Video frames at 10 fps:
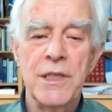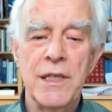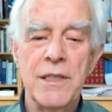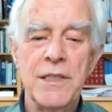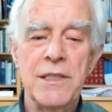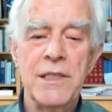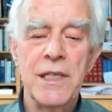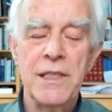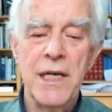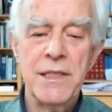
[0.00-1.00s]
that this,
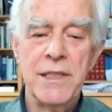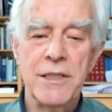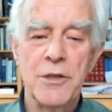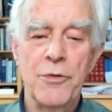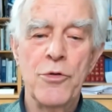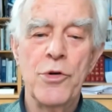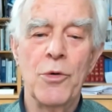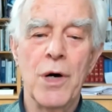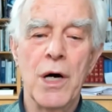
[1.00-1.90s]
this essence of who you